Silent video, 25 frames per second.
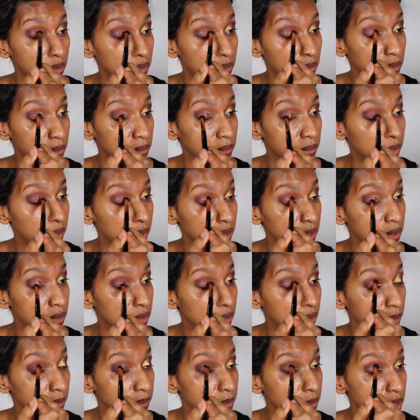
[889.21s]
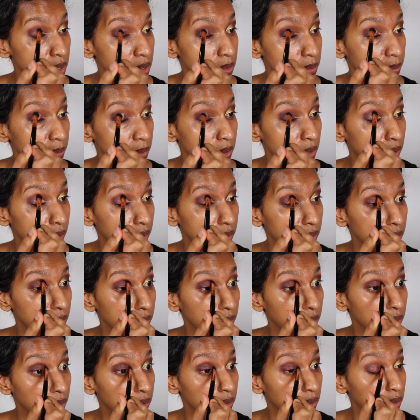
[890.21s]
Alright, and I'm just
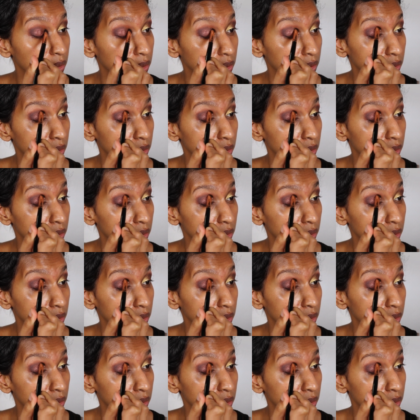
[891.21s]
blending